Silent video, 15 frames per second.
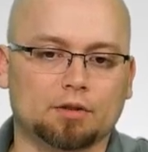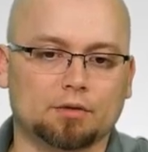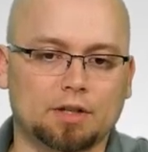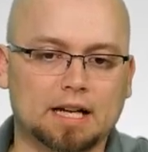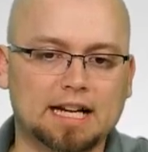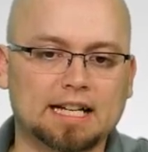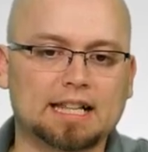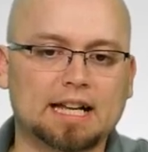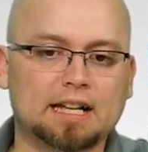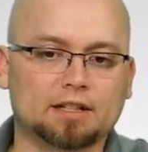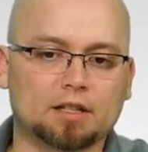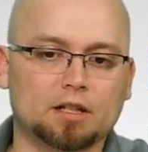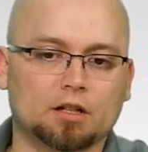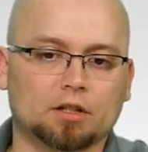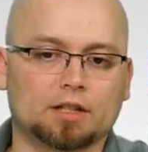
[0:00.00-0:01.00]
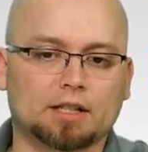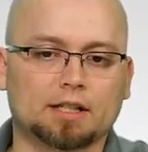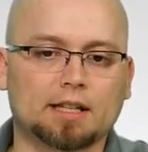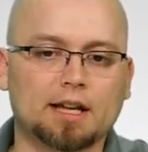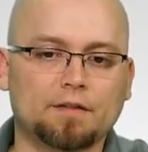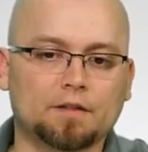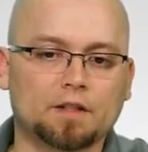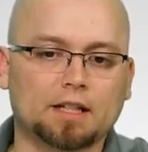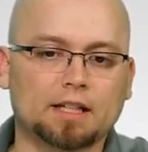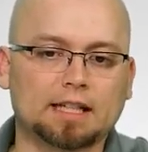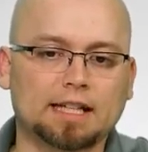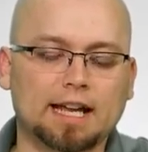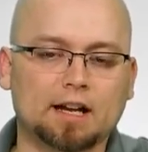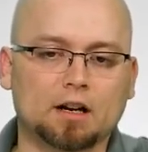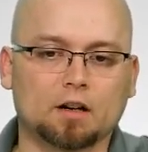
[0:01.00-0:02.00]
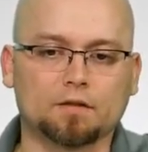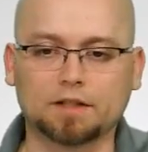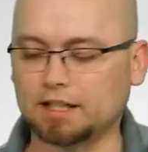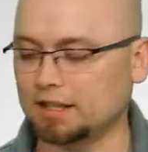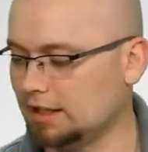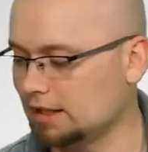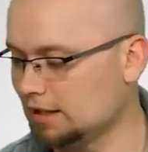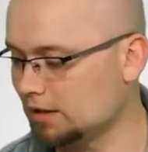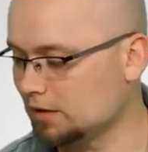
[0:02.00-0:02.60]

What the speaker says: $90,000 is left and the ARV is